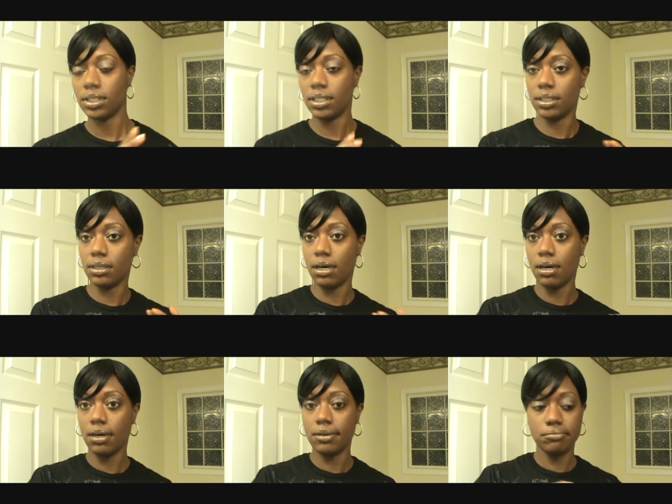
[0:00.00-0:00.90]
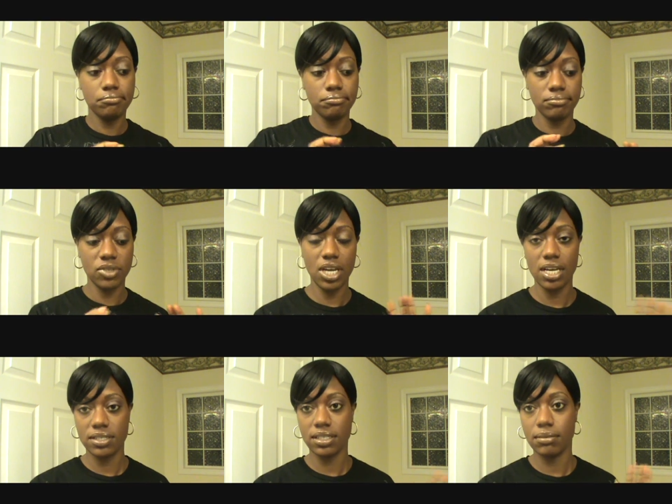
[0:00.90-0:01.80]
and
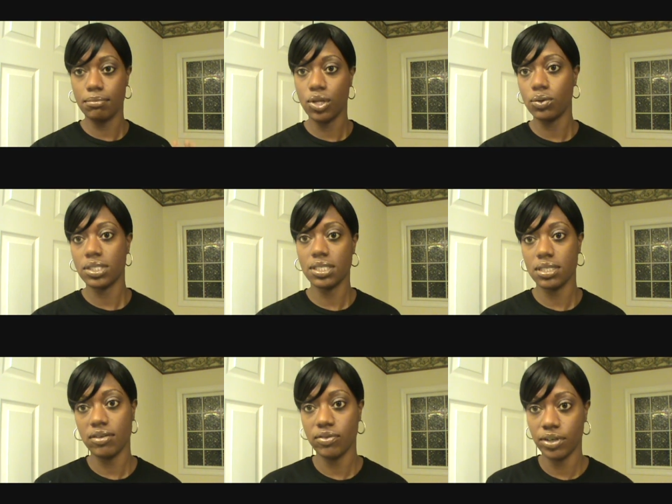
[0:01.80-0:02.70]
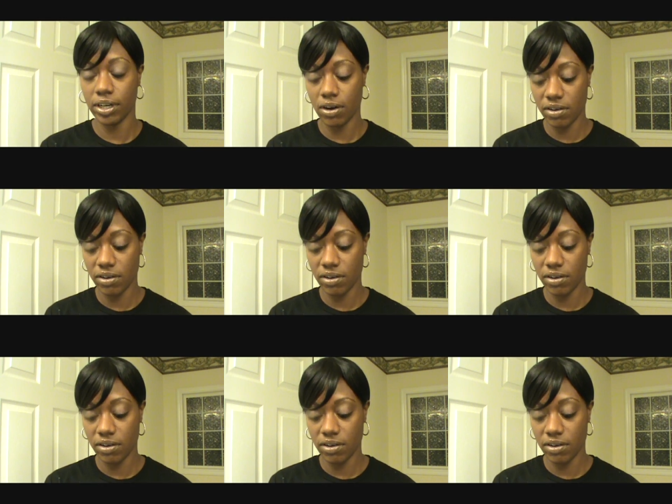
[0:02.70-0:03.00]
have some notes and stuff on there.